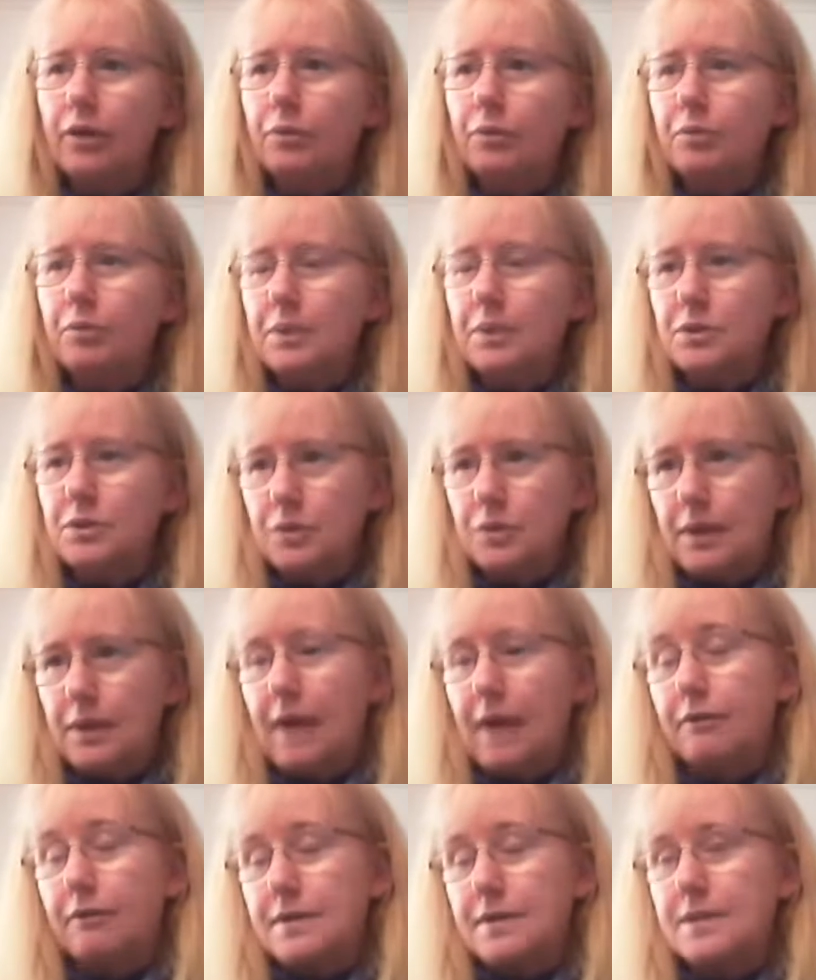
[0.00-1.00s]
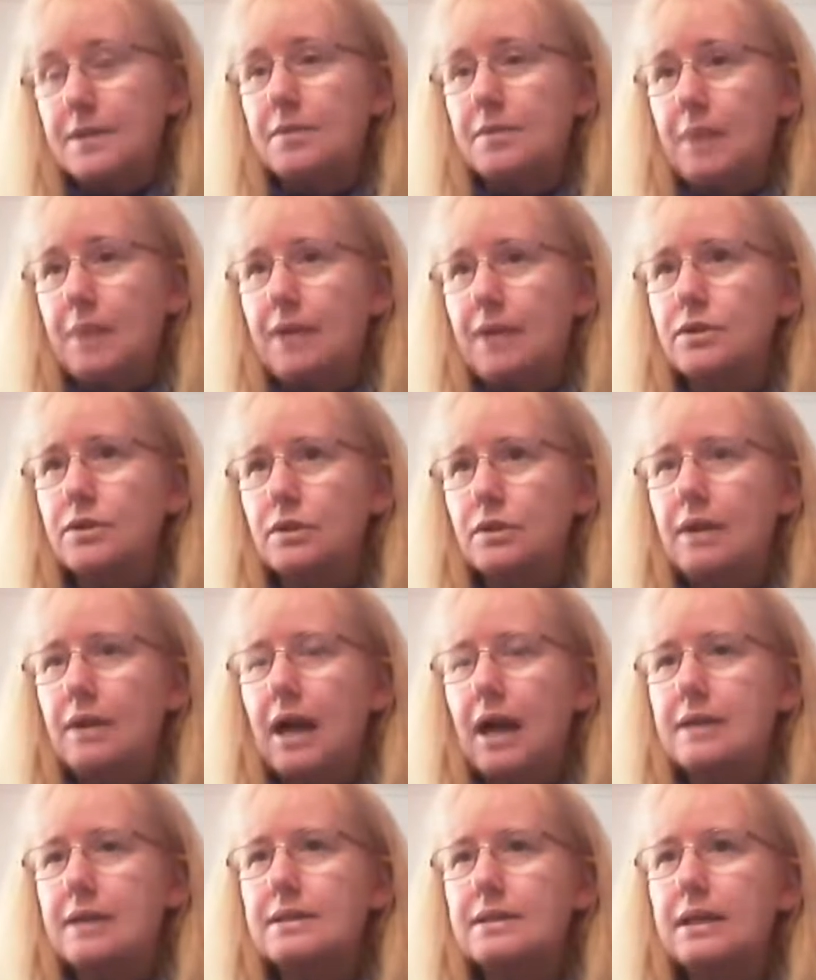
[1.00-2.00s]
We've been doing that since about
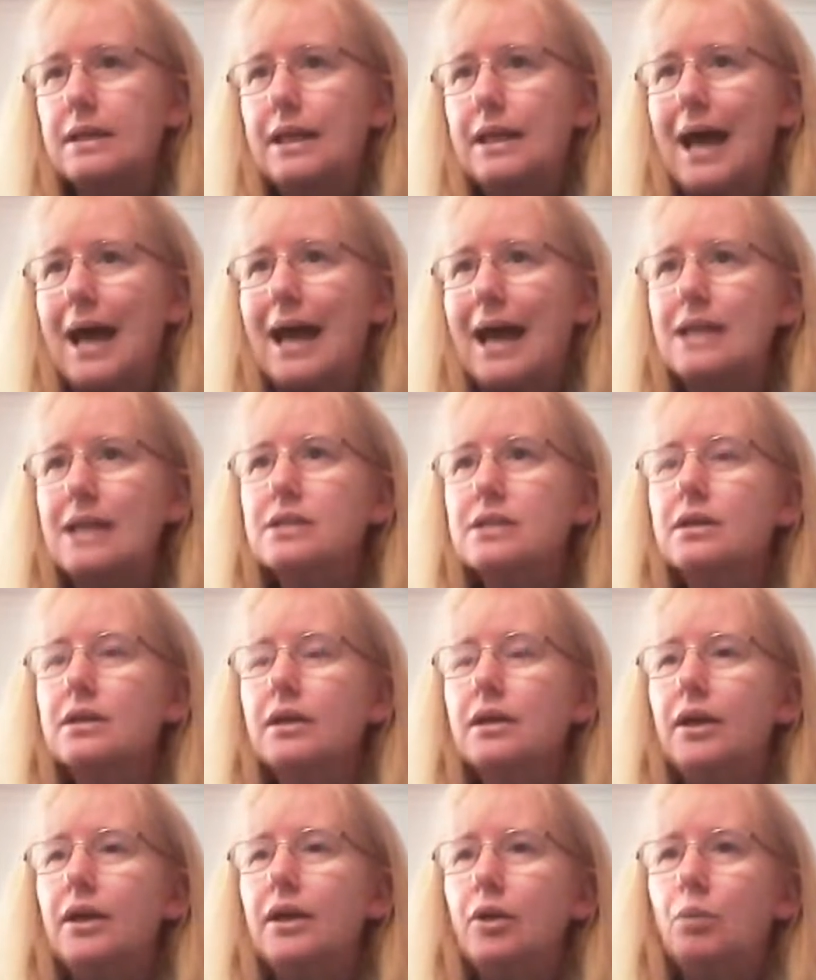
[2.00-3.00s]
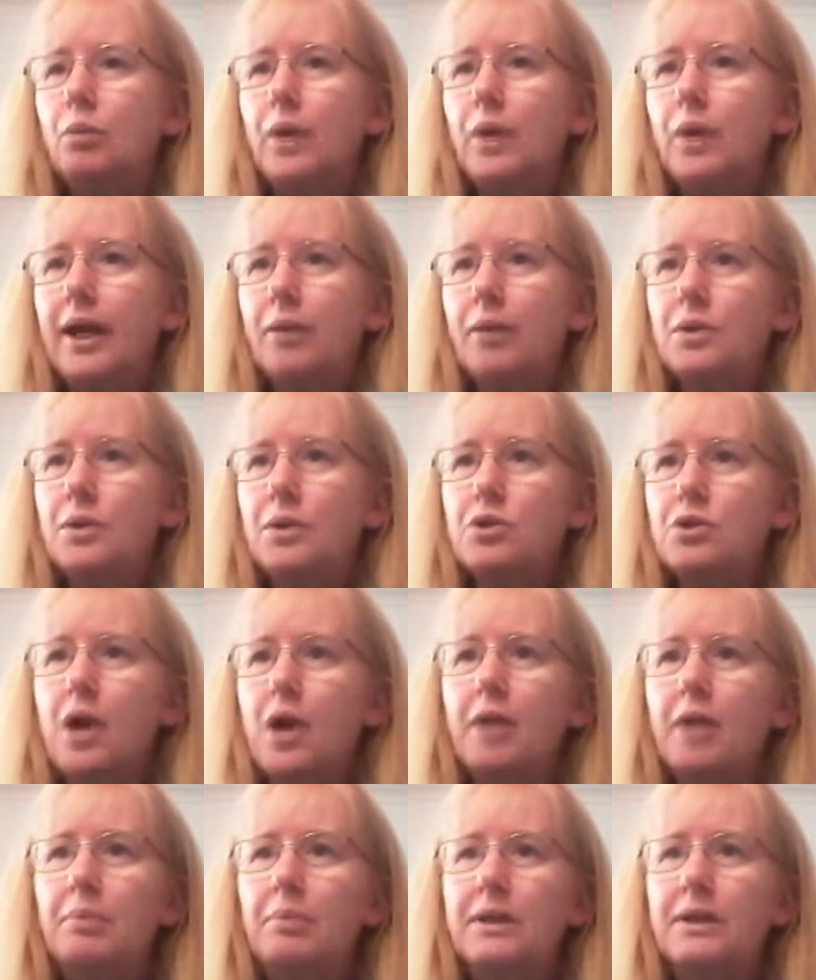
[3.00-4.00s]
2008, where we
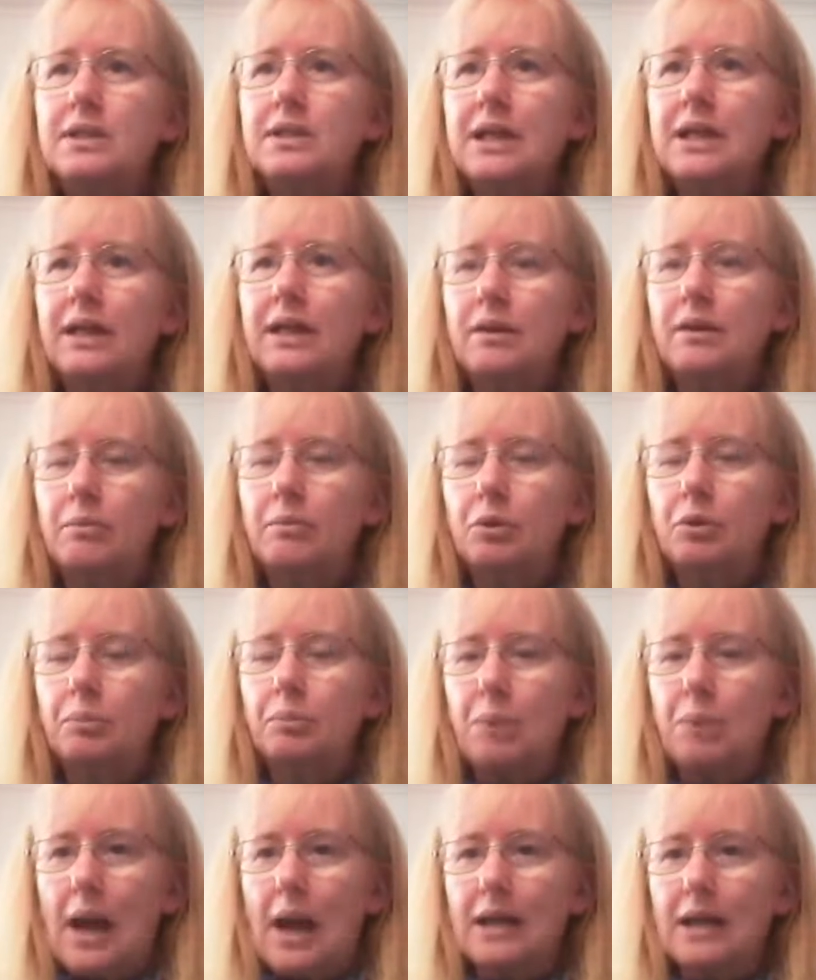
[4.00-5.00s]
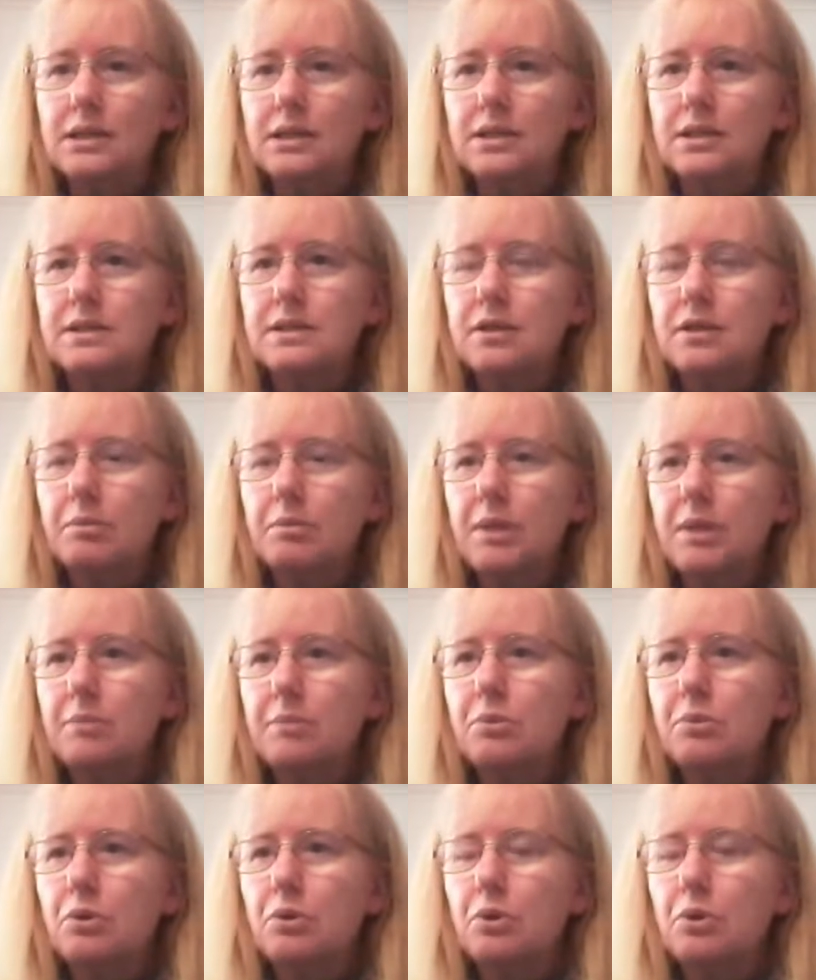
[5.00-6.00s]
try to bring together good practice, so
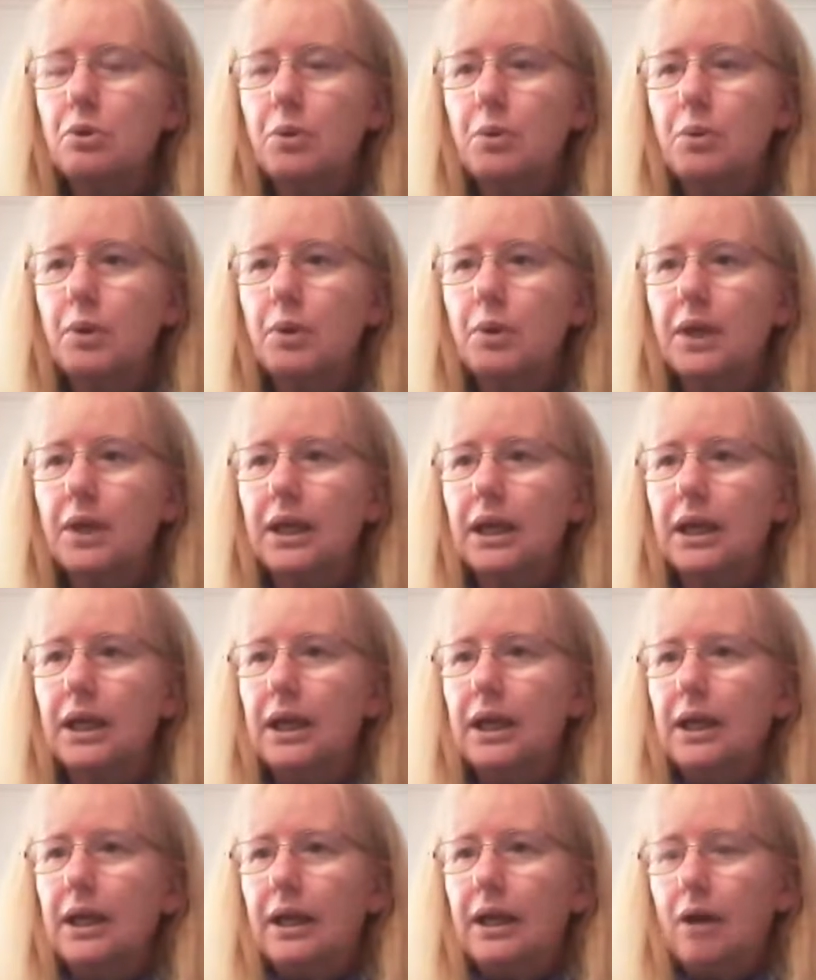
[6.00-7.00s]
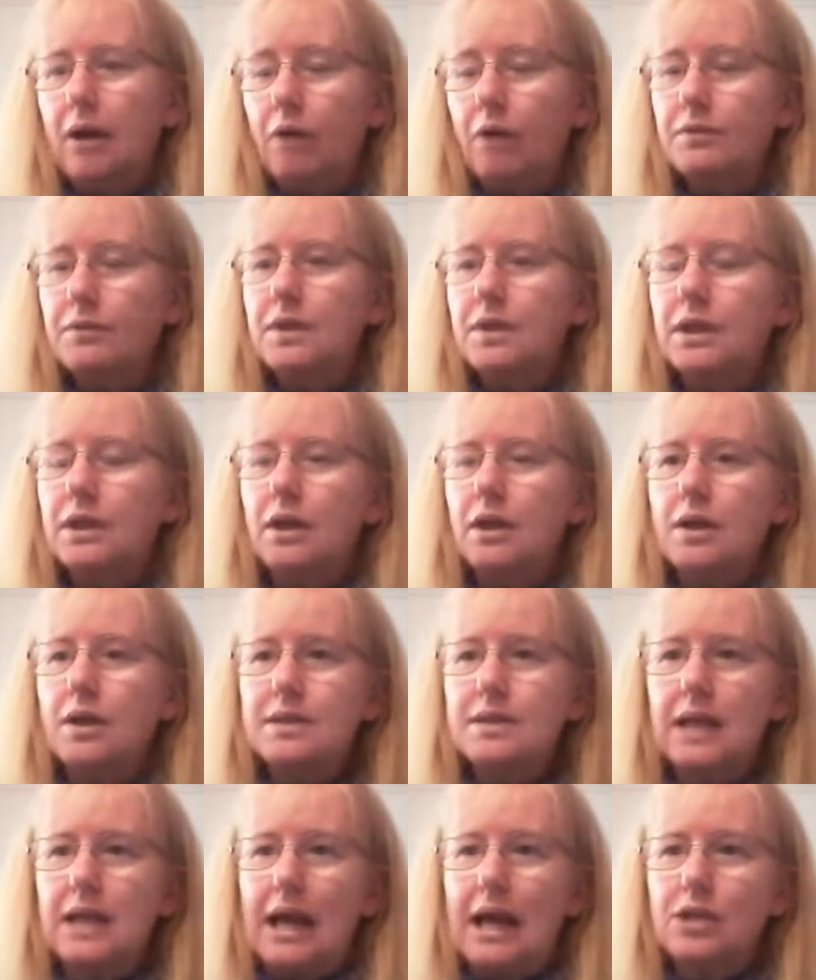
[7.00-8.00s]
people who are working often in
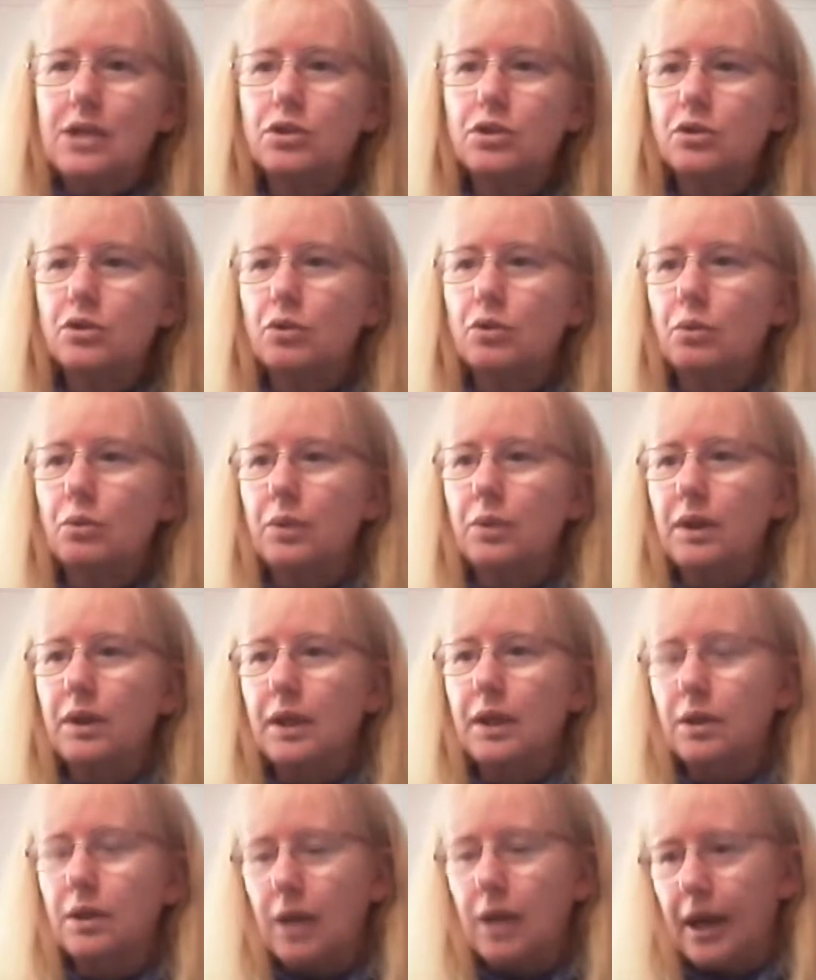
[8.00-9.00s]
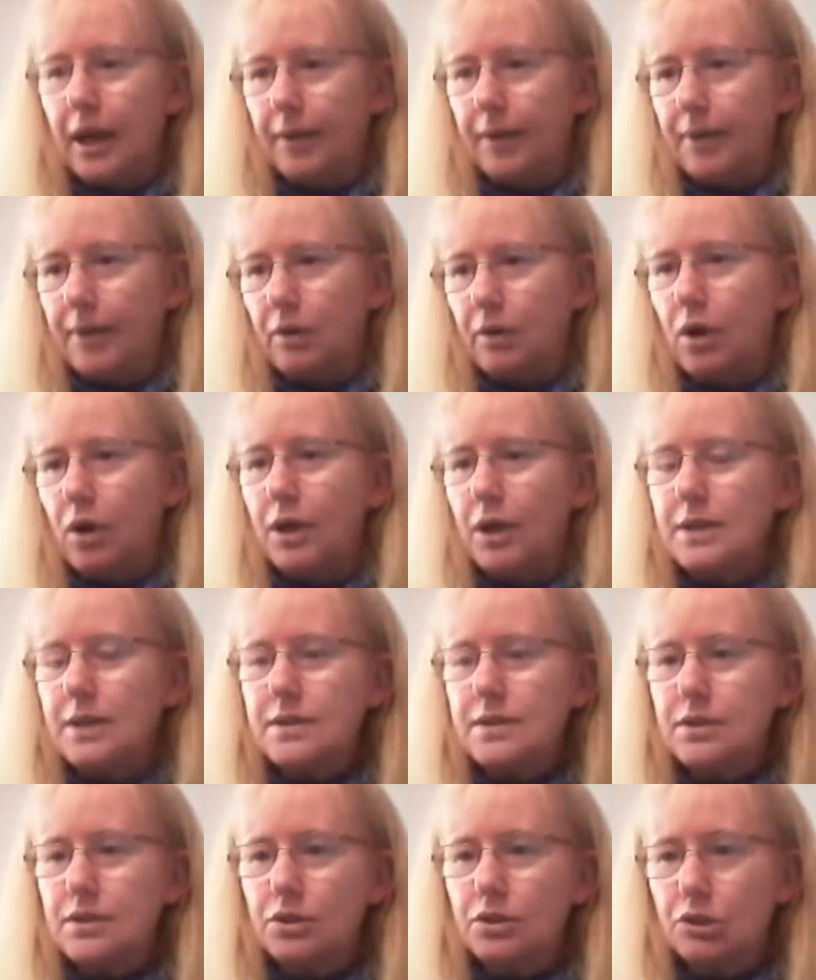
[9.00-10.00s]
isolation or within their own
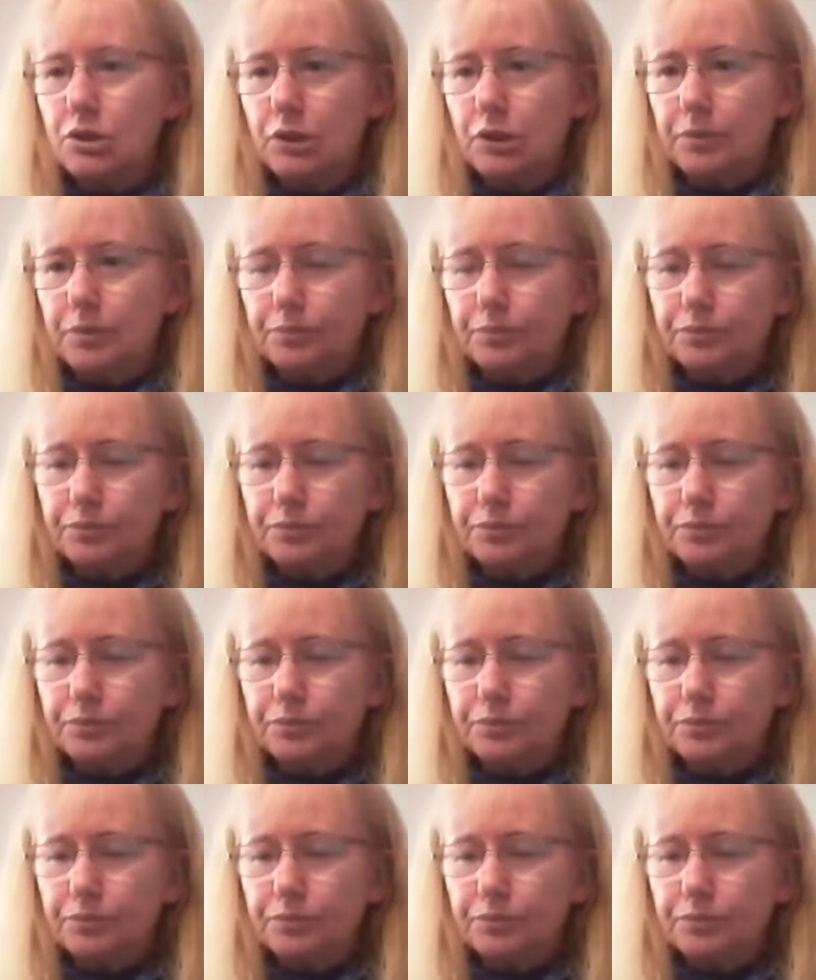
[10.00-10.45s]
institute,